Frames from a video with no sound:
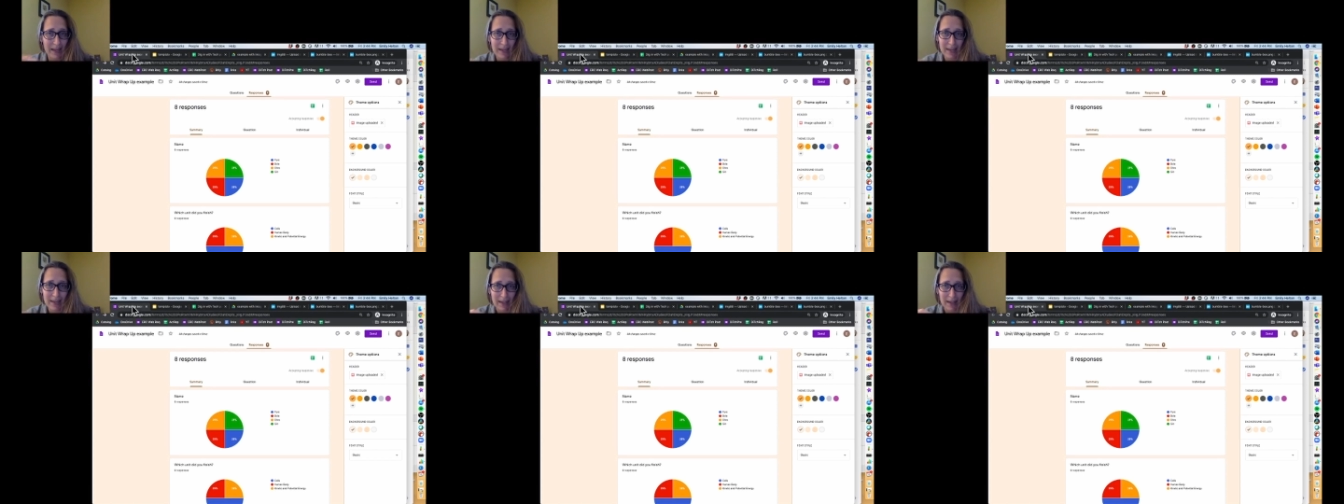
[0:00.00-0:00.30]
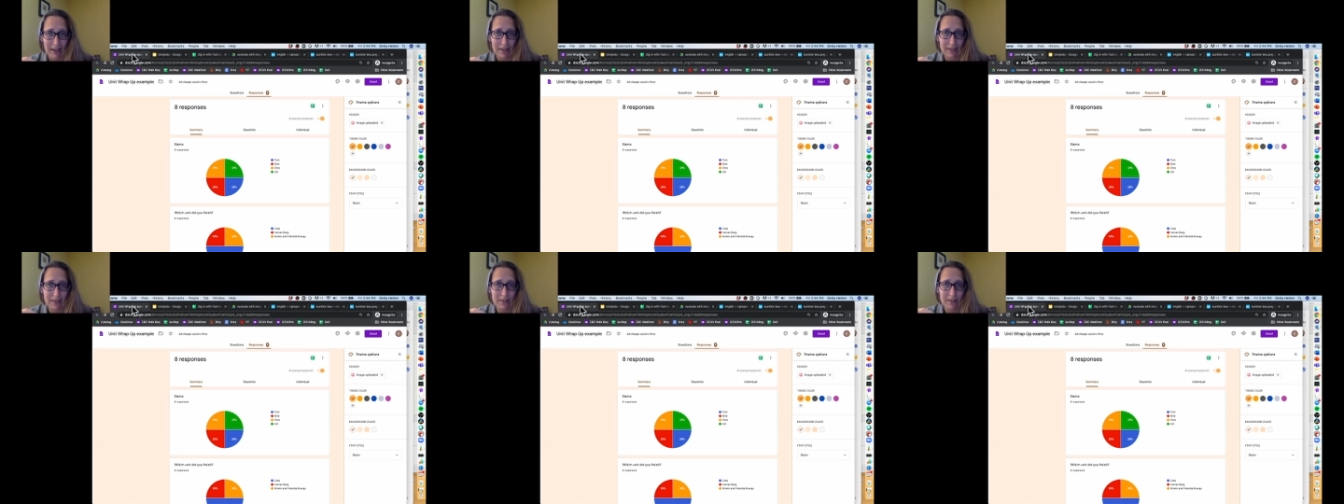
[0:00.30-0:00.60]
in
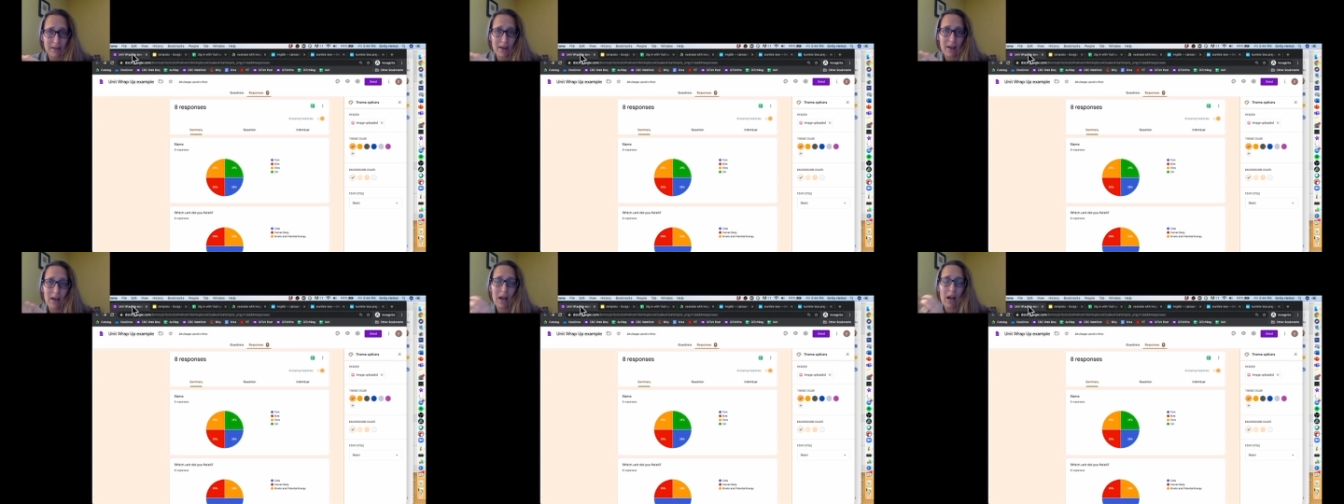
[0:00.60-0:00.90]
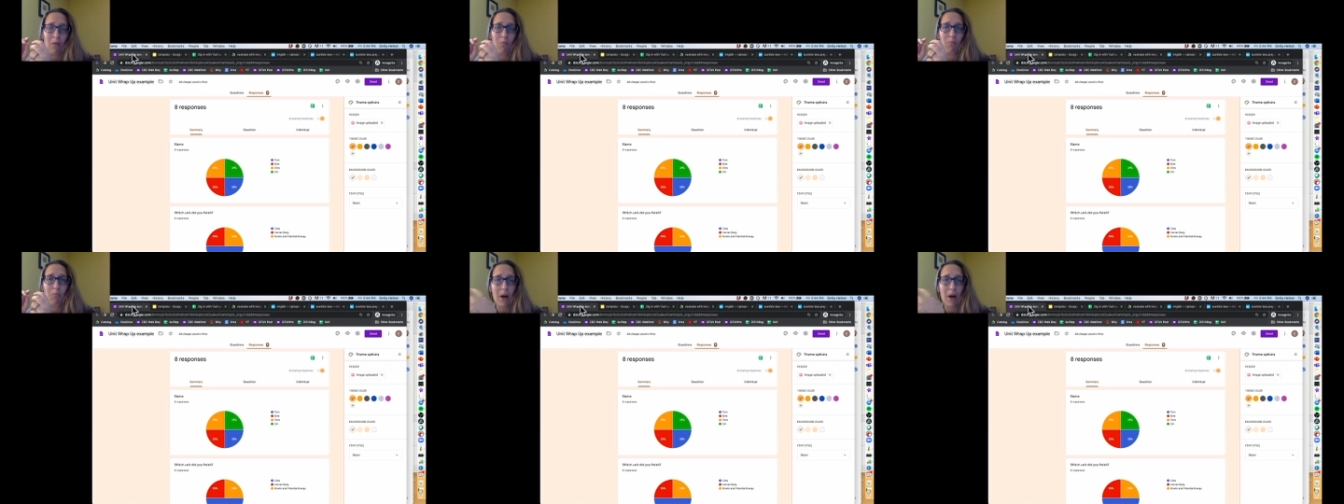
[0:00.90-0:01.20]
it,
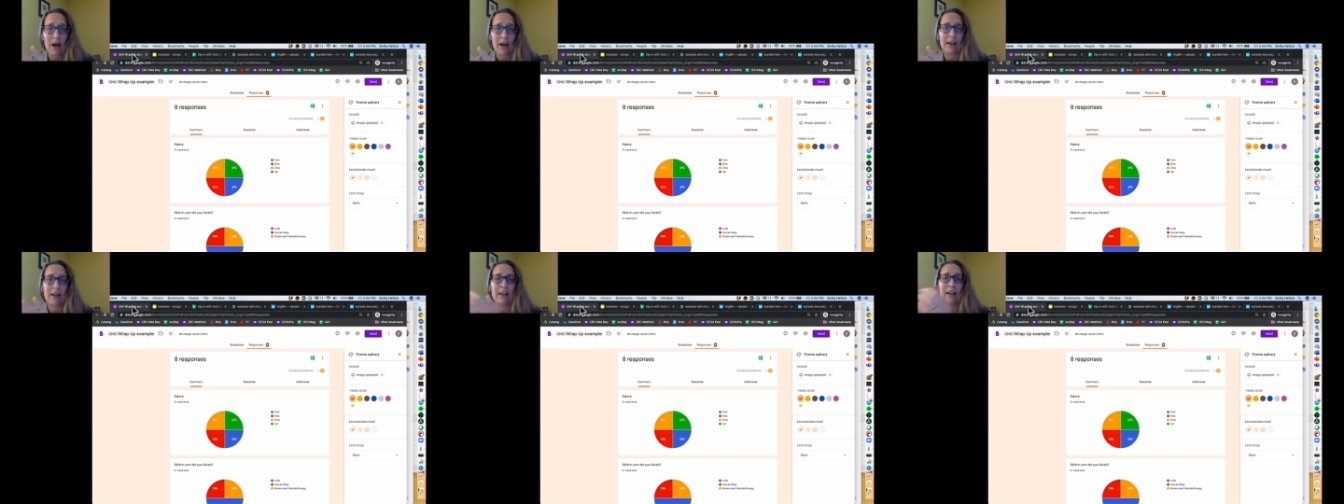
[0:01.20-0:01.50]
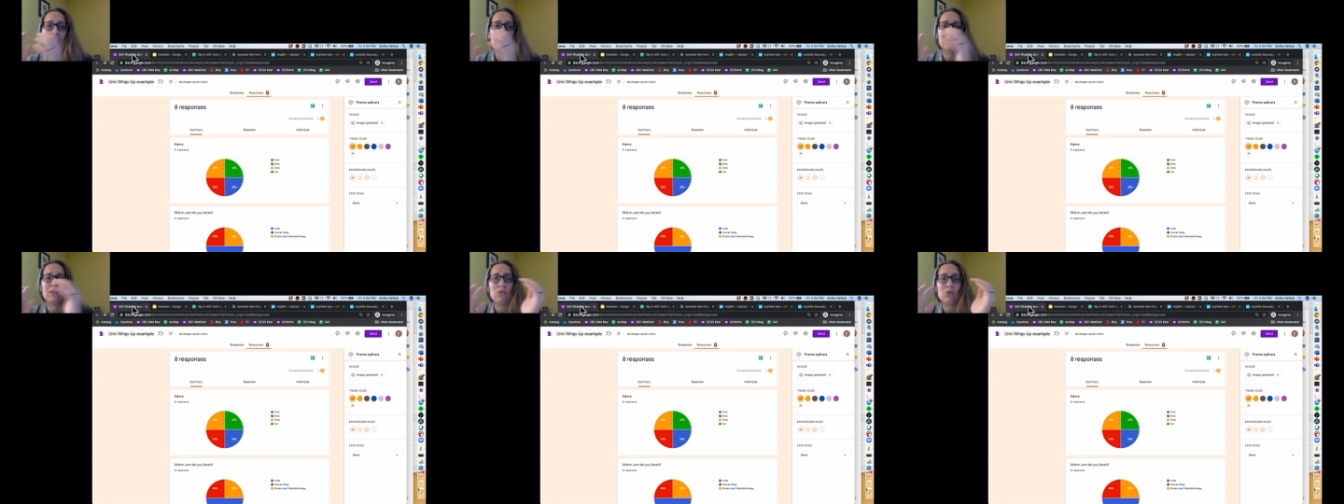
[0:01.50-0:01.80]
but
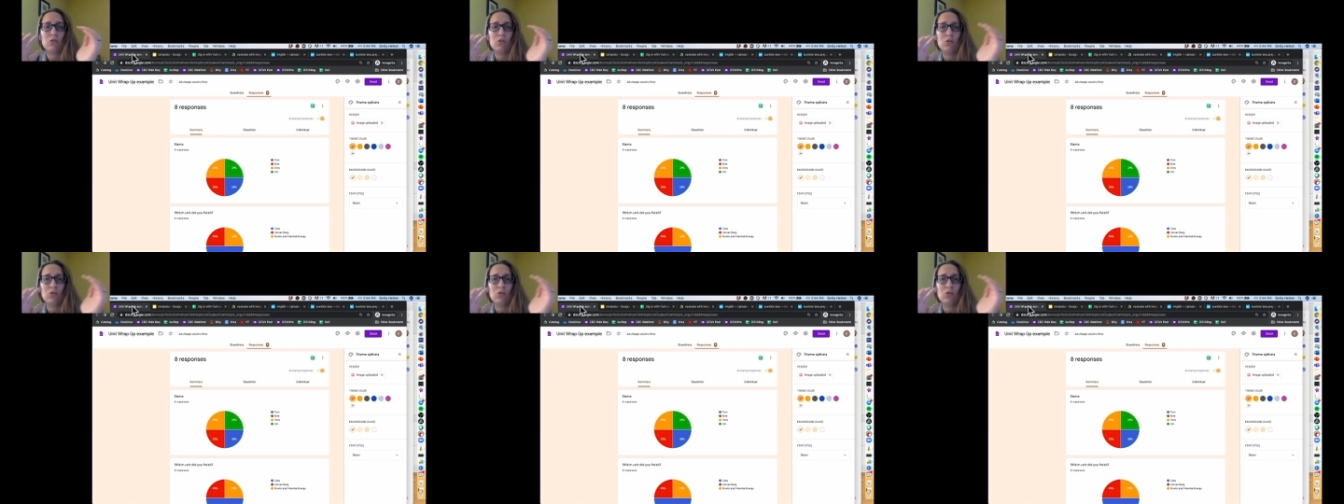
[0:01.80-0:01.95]
it is